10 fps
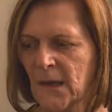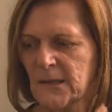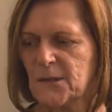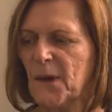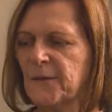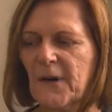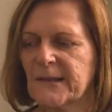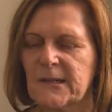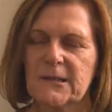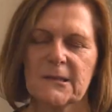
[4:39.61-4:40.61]
So I
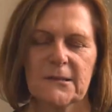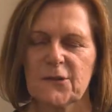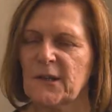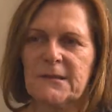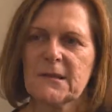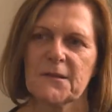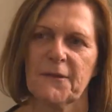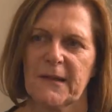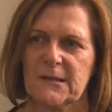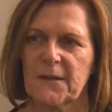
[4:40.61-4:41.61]
find it's just as
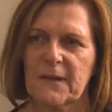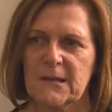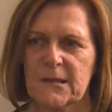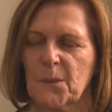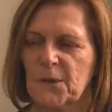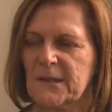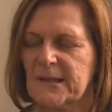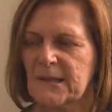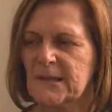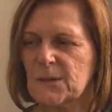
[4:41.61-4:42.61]
effective in summer as
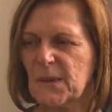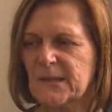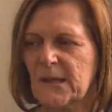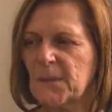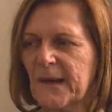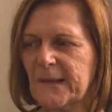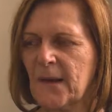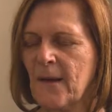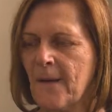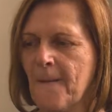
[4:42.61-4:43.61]
it is winter. But
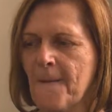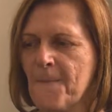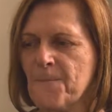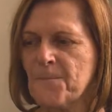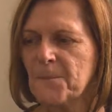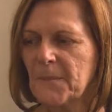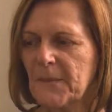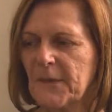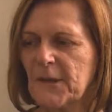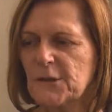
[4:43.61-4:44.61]

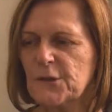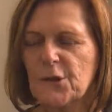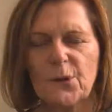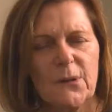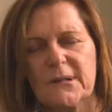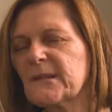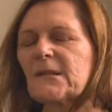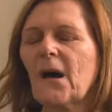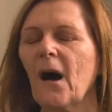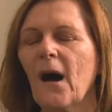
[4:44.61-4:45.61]
the doors,
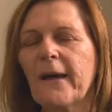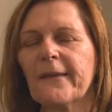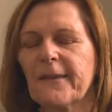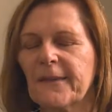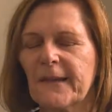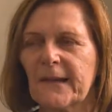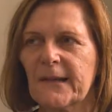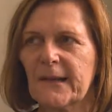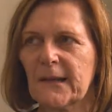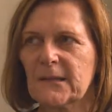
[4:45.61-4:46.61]
I think,
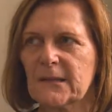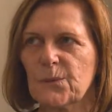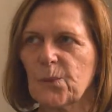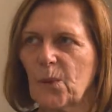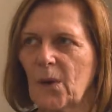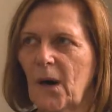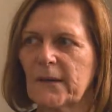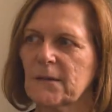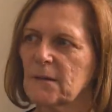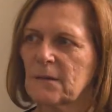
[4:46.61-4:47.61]
is what
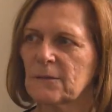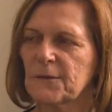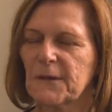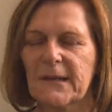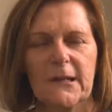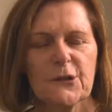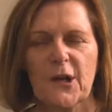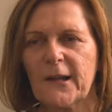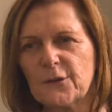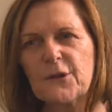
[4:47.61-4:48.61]
really
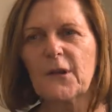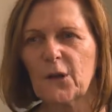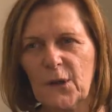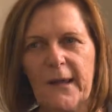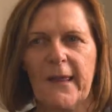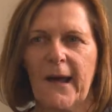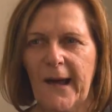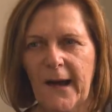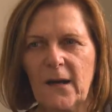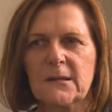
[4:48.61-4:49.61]
changed the look of the
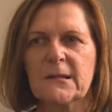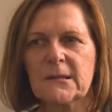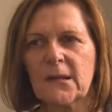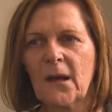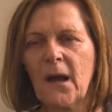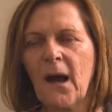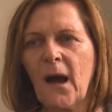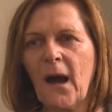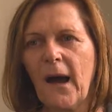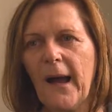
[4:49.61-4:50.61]
house
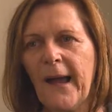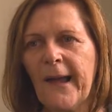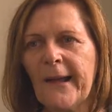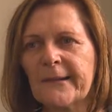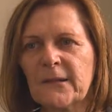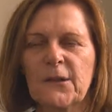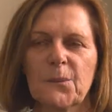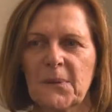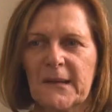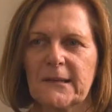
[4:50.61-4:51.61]
and
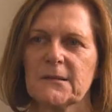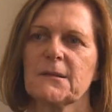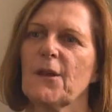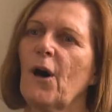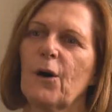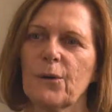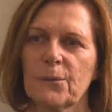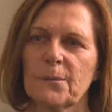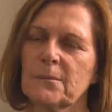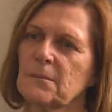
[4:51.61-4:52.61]
completes the whole
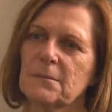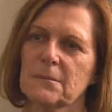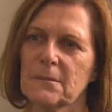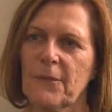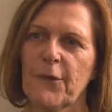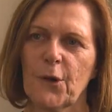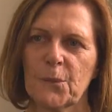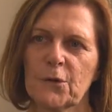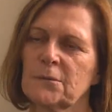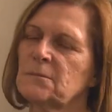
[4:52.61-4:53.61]

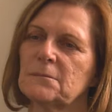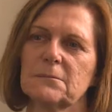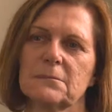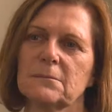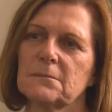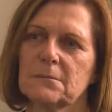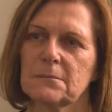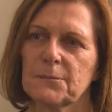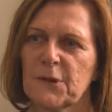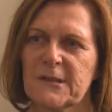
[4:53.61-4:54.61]
thermal
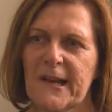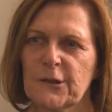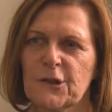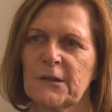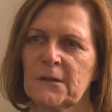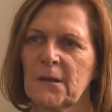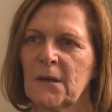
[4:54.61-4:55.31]
protection.